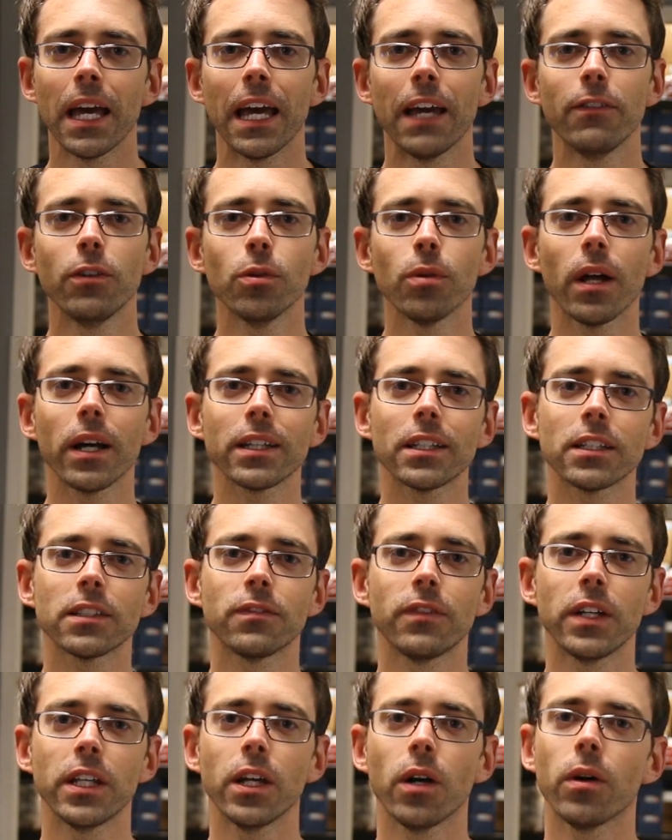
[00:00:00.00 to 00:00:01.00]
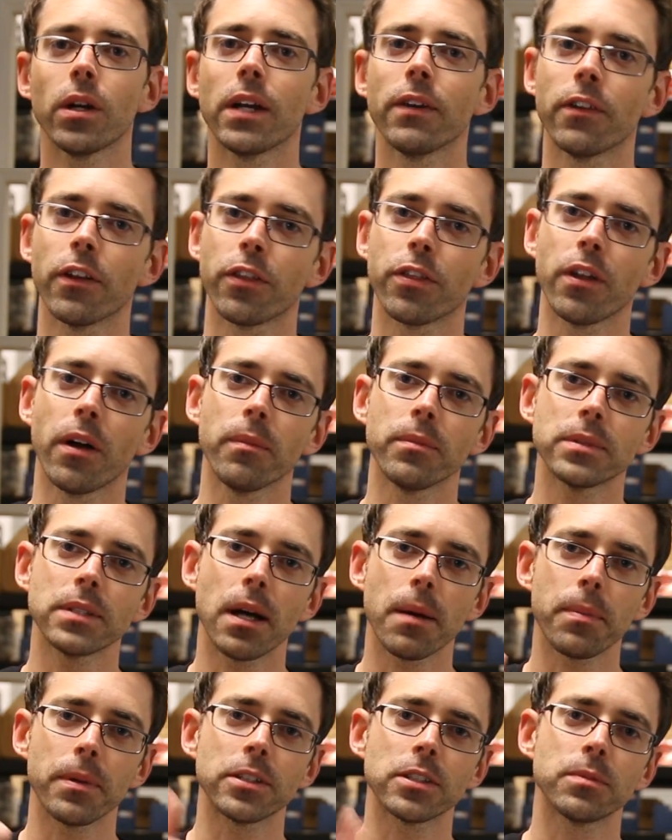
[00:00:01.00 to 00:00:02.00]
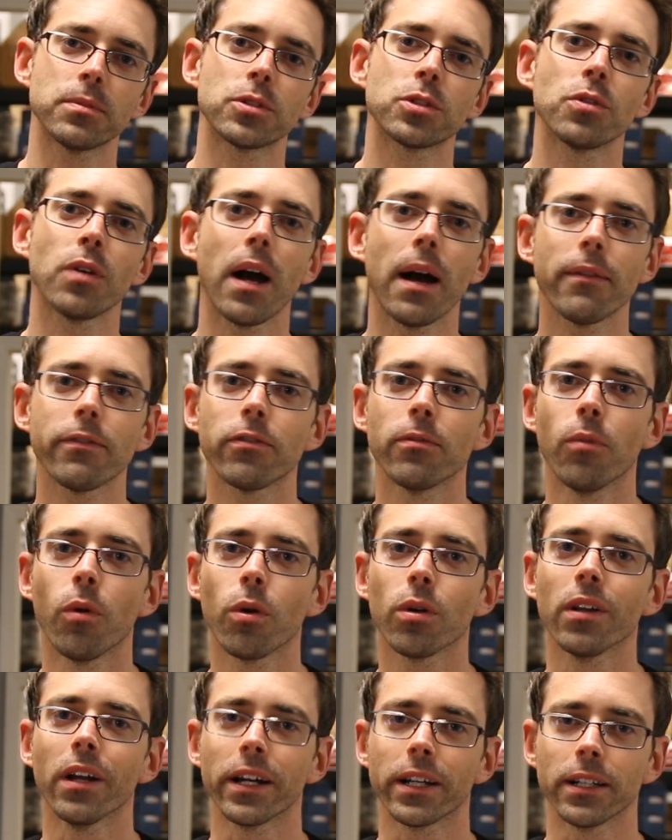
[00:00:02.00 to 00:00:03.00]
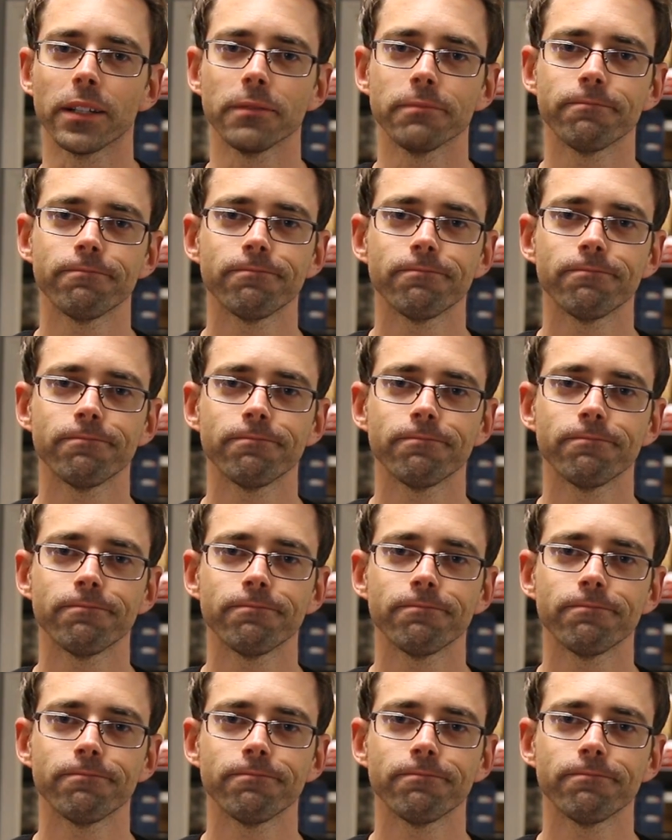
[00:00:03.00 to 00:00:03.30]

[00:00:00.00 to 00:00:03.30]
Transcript: If you like this video, give it a thumbs up and subscribe for more like it.